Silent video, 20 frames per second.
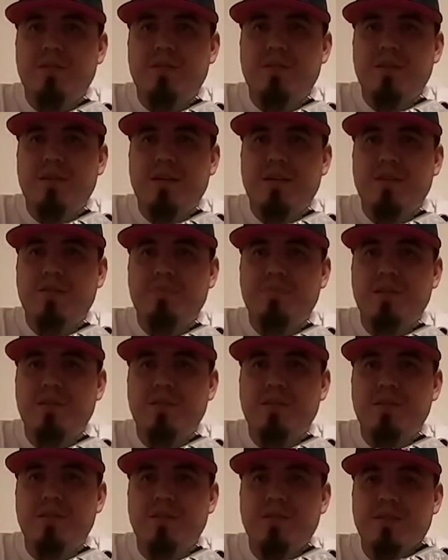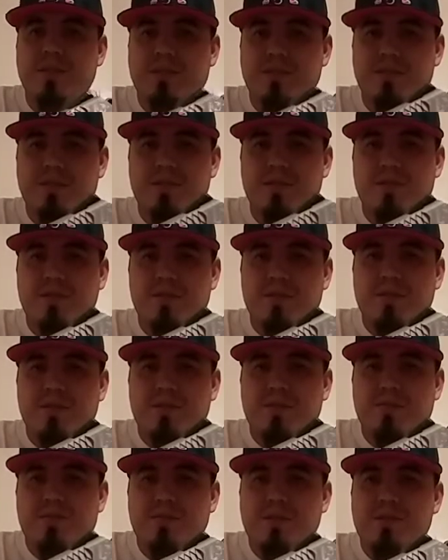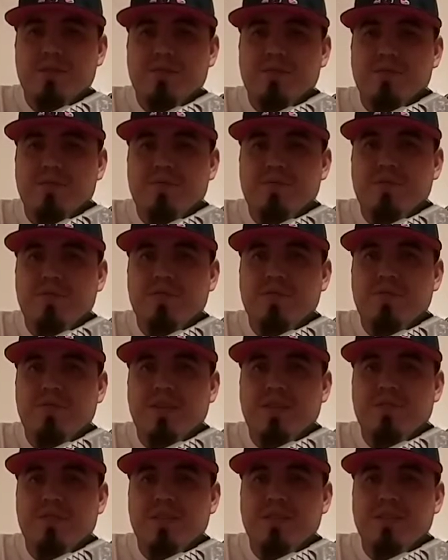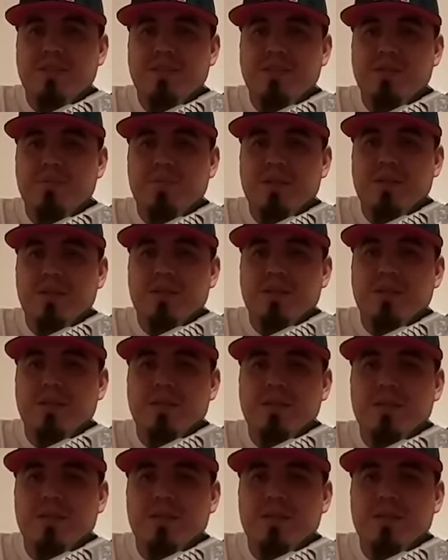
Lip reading: 9mm to Mr. 45 ACP.